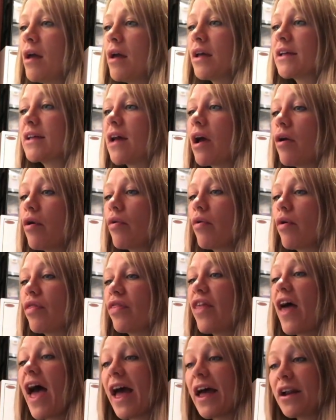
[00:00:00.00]
So
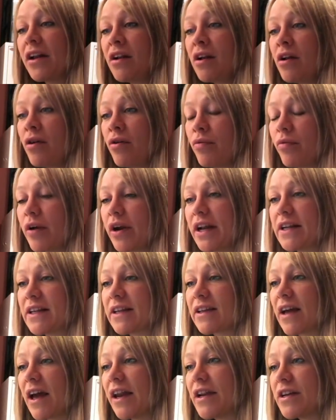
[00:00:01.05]
then what I
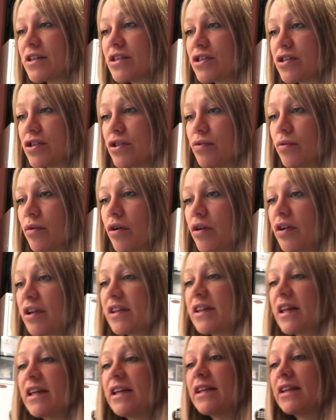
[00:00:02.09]
decided to do
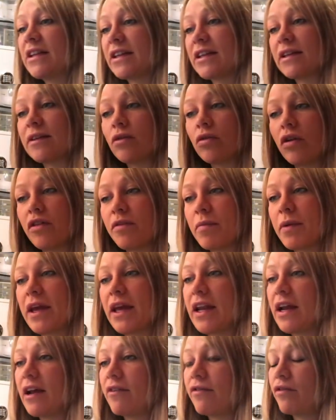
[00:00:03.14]
was, this is all at the
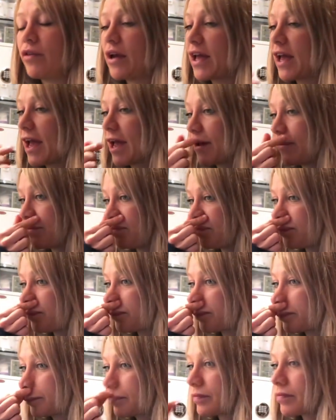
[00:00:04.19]
beginning of week 8,
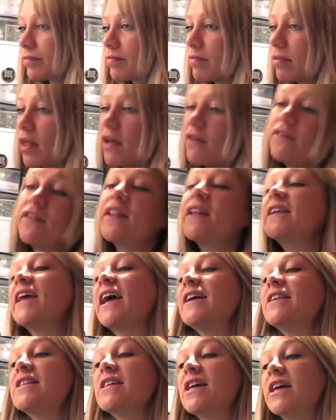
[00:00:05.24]
for the
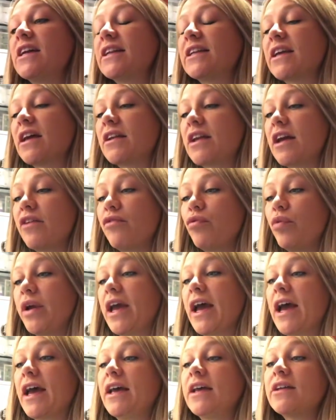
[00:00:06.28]
Saturday and Sunday of
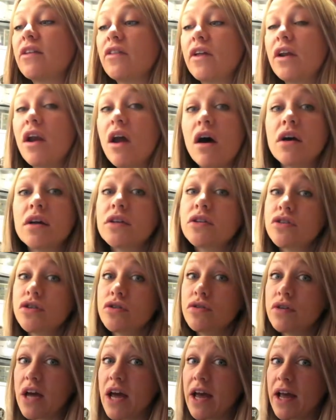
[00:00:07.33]
week 8, so the last
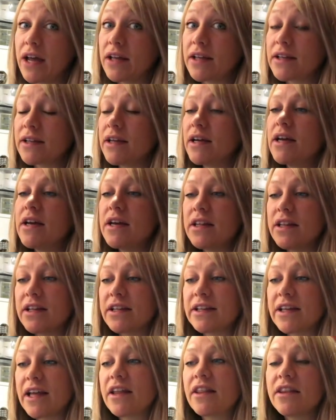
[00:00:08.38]
2 days, the
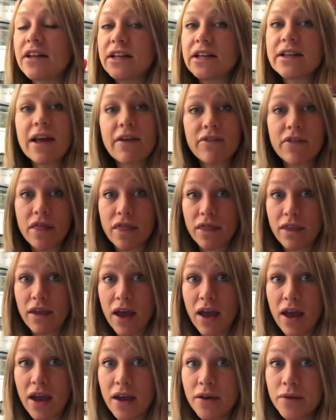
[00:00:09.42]
6th and 7th
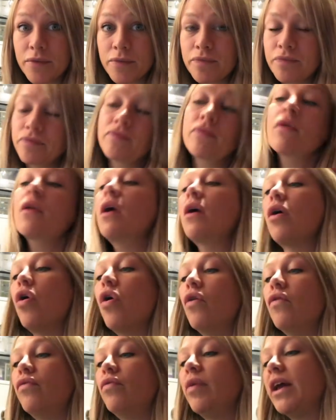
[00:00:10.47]
day
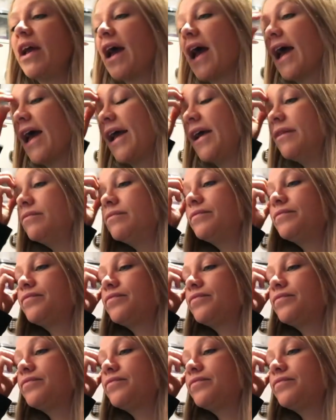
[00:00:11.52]
of week 8,